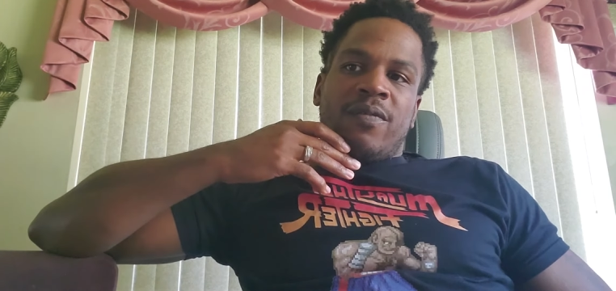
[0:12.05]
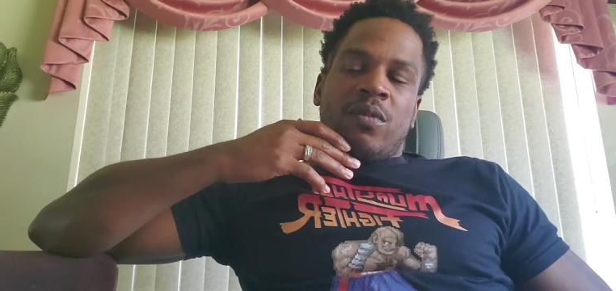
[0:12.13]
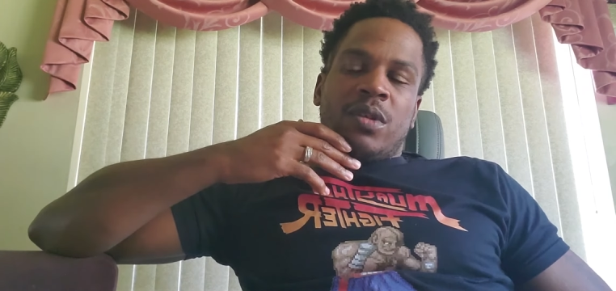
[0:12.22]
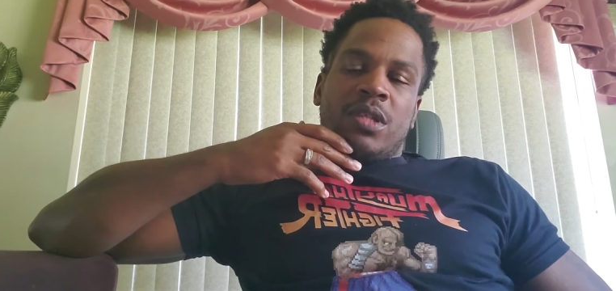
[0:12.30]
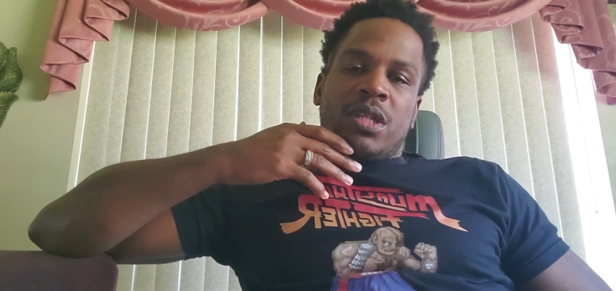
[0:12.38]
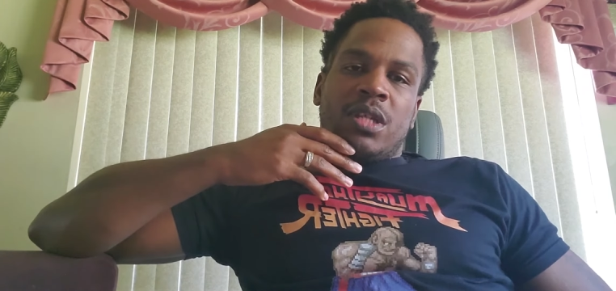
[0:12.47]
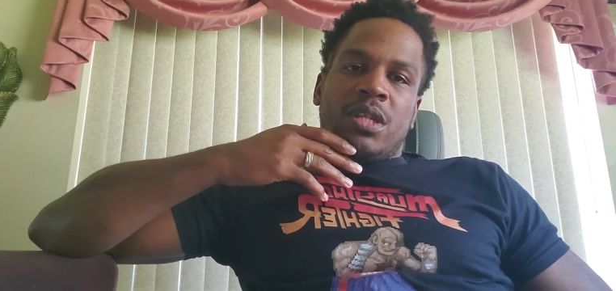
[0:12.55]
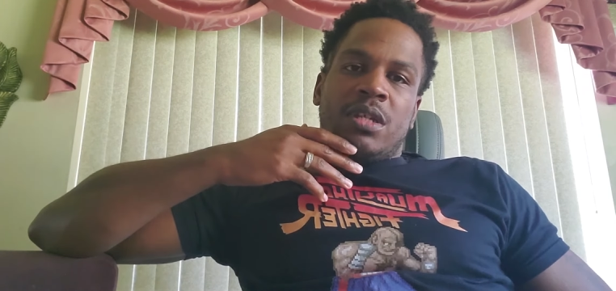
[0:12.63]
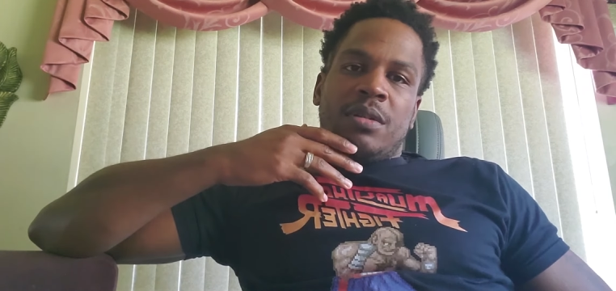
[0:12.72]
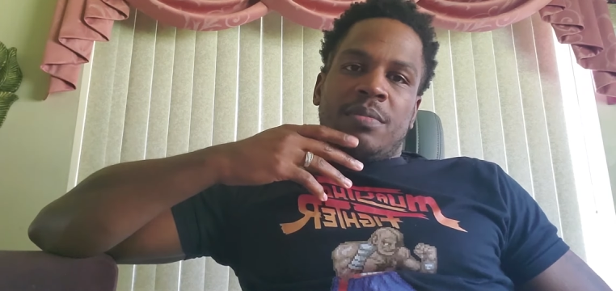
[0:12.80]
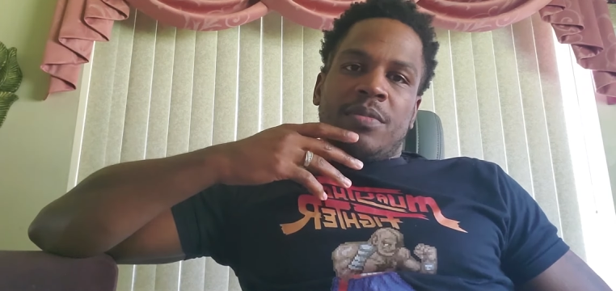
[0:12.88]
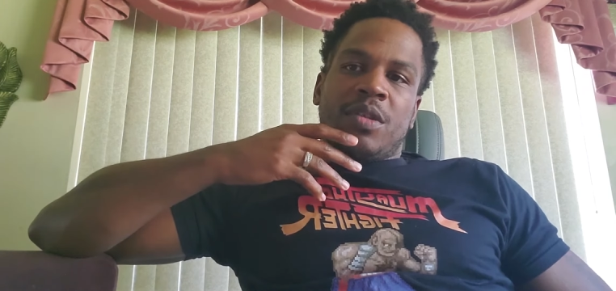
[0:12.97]
with
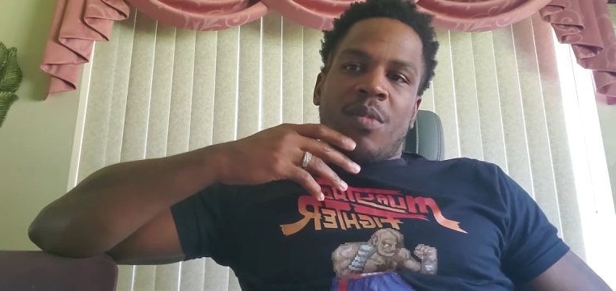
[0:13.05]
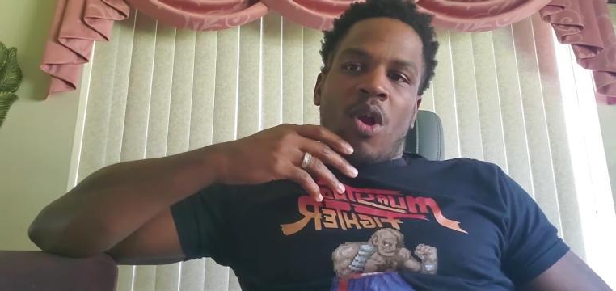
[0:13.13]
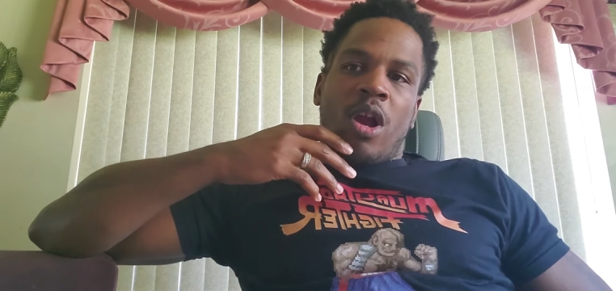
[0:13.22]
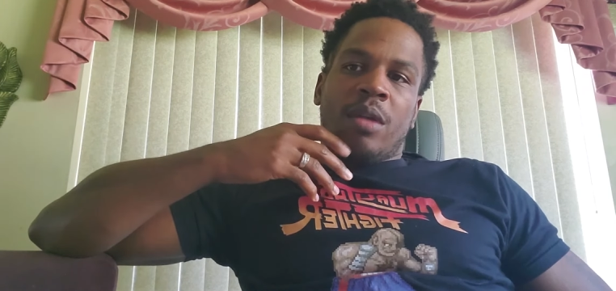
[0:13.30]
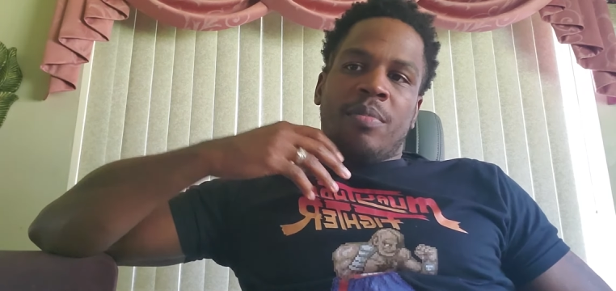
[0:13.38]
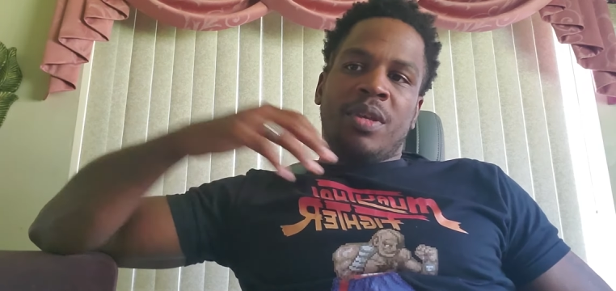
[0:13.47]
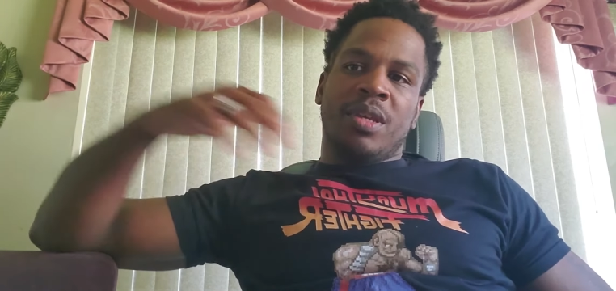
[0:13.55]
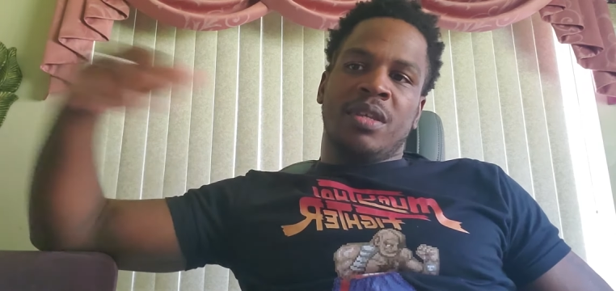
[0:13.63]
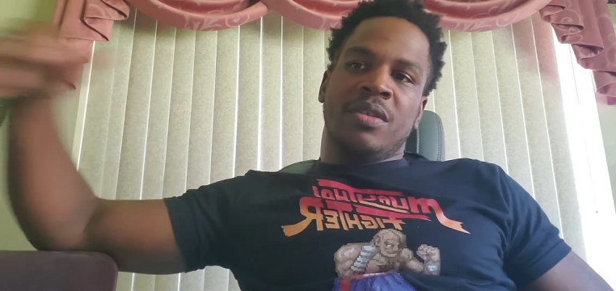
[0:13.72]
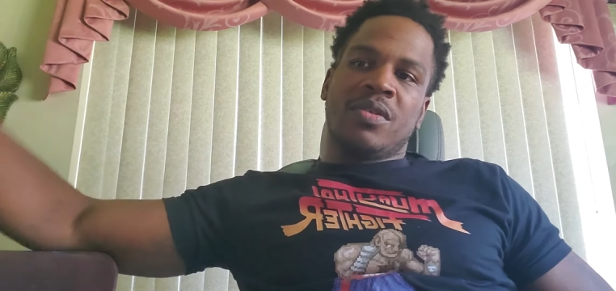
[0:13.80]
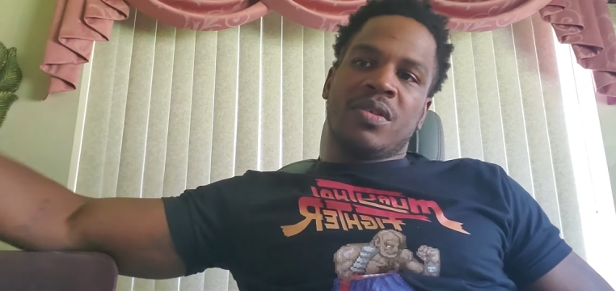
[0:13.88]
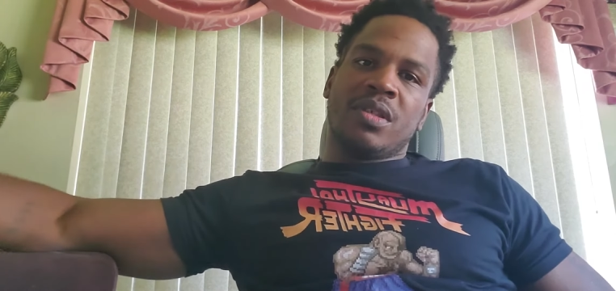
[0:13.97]
some
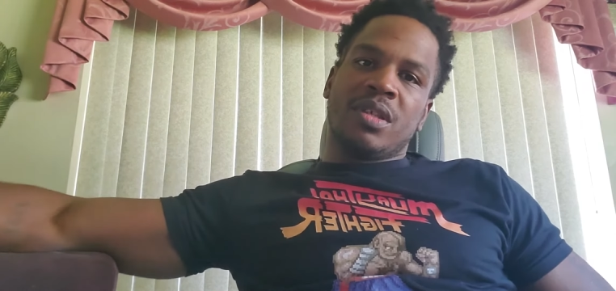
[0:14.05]
RIPs